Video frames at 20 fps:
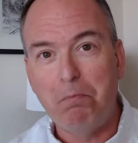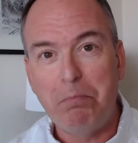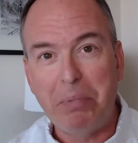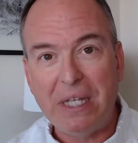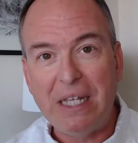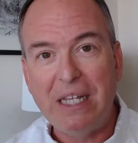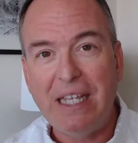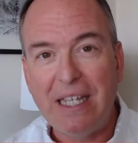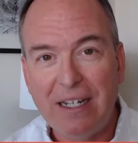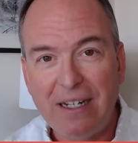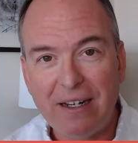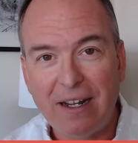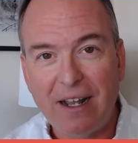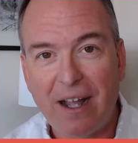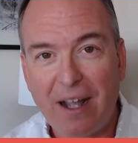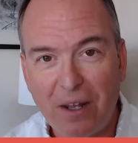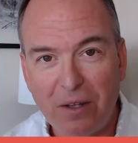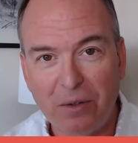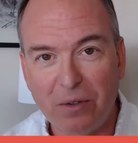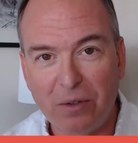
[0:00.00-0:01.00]
billion
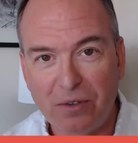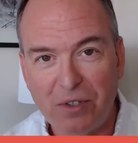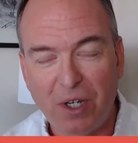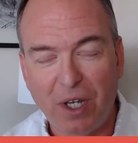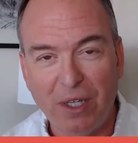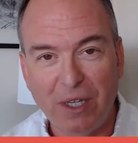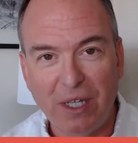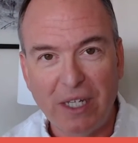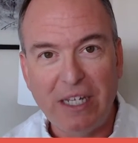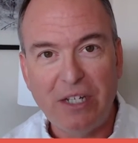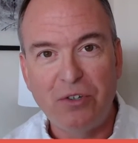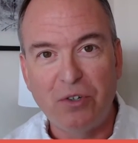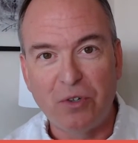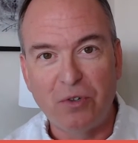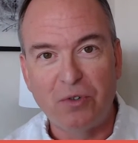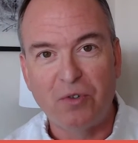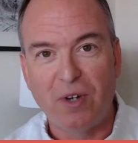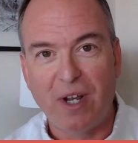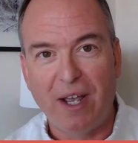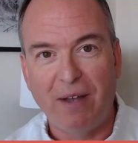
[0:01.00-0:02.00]
on leisure
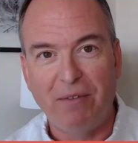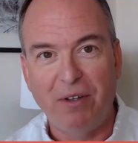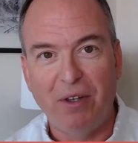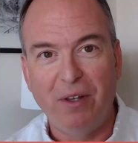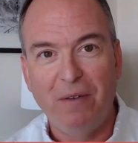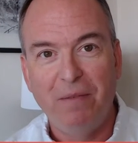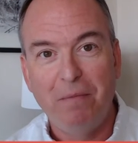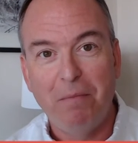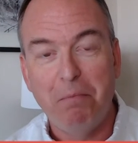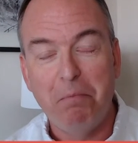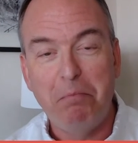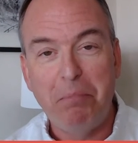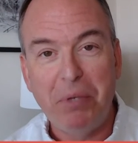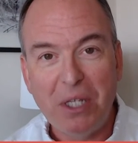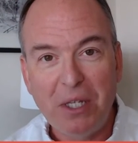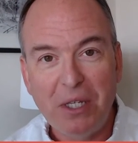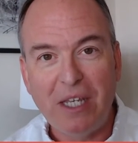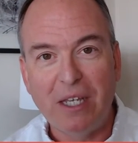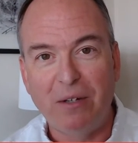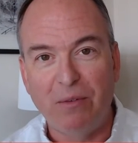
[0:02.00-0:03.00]
travel.
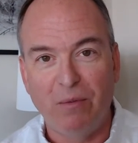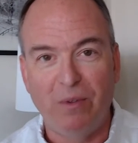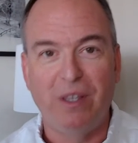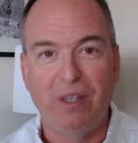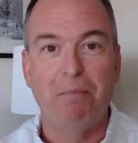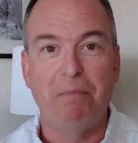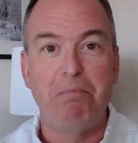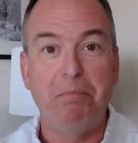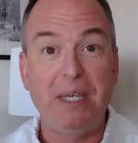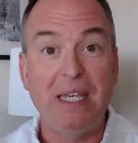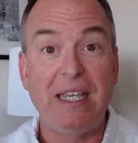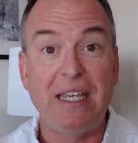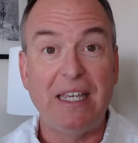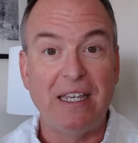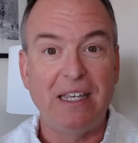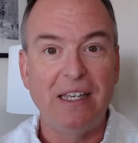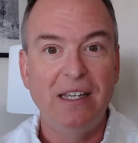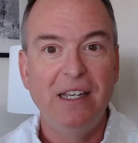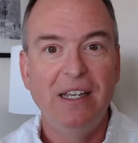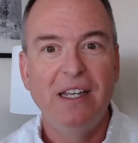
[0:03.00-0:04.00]
Billion with a
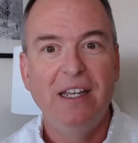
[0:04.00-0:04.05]
B.